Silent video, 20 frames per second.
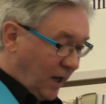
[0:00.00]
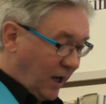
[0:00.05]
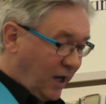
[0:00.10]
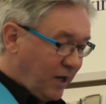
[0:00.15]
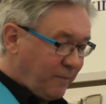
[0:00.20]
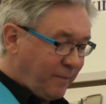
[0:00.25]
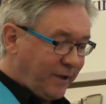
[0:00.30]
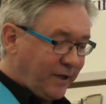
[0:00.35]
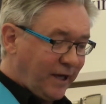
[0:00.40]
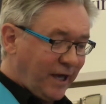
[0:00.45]

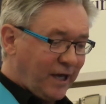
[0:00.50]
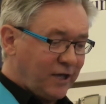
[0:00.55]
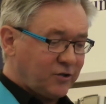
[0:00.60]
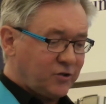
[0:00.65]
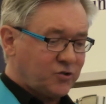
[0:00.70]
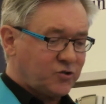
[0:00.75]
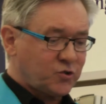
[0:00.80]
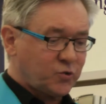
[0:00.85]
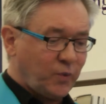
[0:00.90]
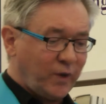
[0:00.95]
I began
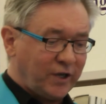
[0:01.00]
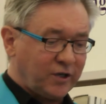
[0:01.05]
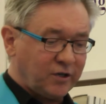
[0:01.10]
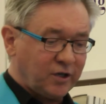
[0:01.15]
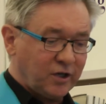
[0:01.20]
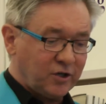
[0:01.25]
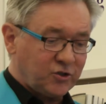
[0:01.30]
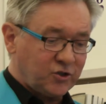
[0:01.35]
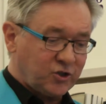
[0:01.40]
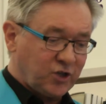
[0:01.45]
to
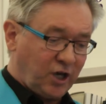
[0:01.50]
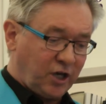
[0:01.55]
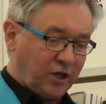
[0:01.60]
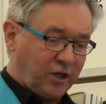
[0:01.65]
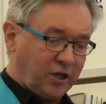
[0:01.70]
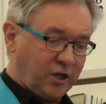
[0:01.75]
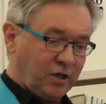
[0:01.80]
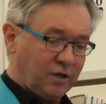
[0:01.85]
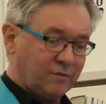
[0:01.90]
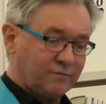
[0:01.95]
sweat and
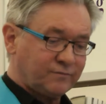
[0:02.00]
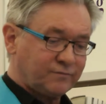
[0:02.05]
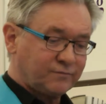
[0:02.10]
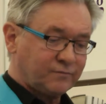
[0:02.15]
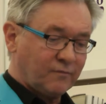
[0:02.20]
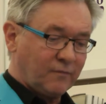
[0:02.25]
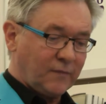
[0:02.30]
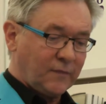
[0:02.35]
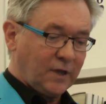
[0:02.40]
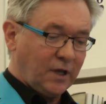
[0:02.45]
shake.
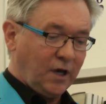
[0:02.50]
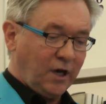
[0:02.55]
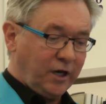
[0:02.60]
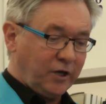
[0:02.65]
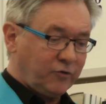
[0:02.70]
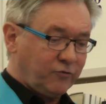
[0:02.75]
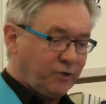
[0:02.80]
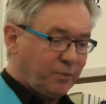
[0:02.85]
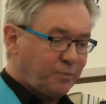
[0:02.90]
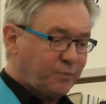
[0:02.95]

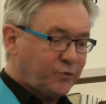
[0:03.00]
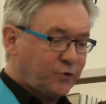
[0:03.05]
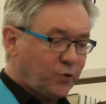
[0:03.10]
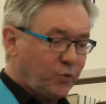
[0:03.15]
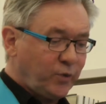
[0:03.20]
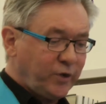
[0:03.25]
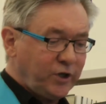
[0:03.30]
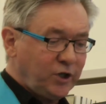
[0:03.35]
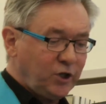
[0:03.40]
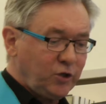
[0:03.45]
I gripped
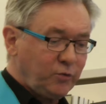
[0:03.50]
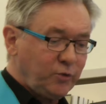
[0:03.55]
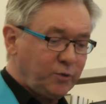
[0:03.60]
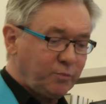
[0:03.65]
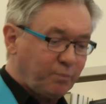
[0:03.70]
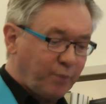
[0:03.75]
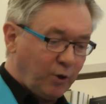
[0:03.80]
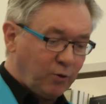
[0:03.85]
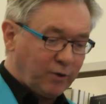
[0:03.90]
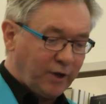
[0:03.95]
the wheel
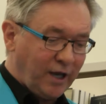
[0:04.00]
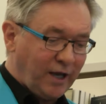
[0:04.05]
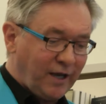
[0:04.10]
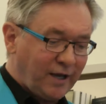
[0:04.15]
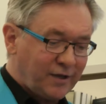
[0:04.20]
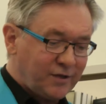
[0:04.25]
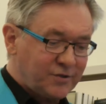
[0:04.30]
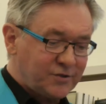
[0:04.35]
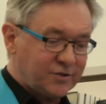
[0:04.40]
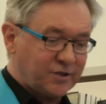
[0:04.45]
with both
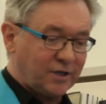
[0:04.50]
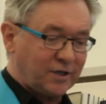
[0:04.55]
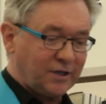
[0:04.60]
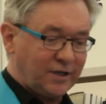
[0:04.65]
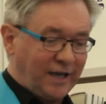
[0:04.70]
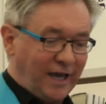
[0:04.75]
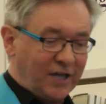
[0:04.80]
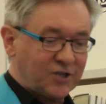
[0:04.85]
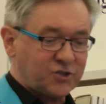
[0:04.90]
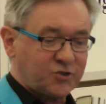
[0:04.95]
hands
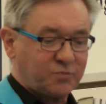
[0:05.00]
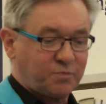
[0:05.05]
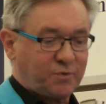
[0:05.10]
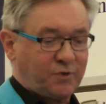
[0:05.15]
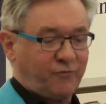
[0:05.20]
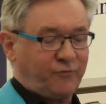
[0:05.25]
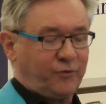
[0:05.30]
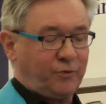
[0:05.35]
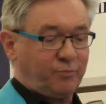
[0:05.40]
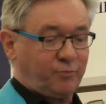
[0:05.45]
and
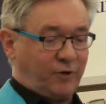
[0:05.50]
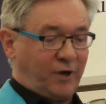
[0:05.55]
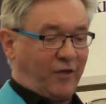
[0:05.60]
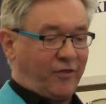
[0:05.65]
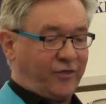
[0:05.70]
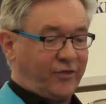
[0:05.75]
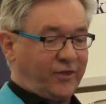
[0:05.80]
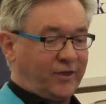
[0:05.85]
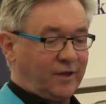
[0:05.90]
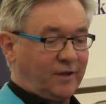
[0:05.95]
gasped for breath.